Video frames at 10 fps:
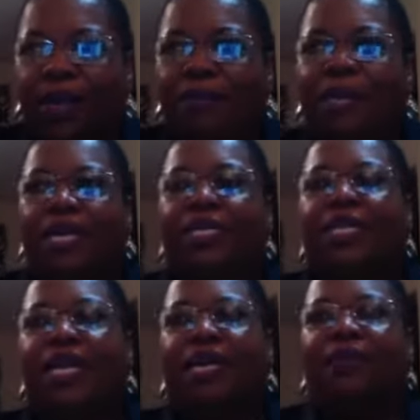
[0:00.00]
And by the
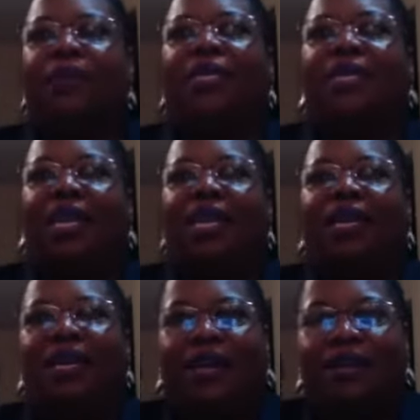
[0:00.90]
time we take
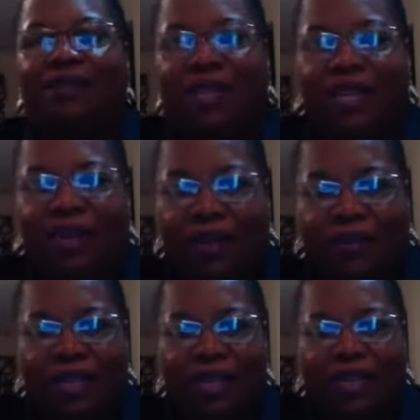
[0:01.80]
it out of the
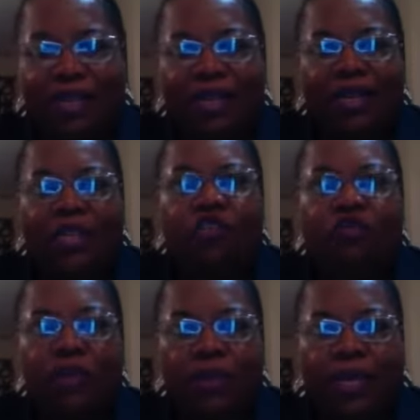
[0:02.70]
oven, it's
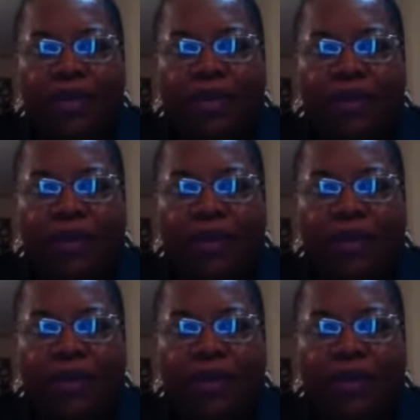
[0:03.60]
ruined.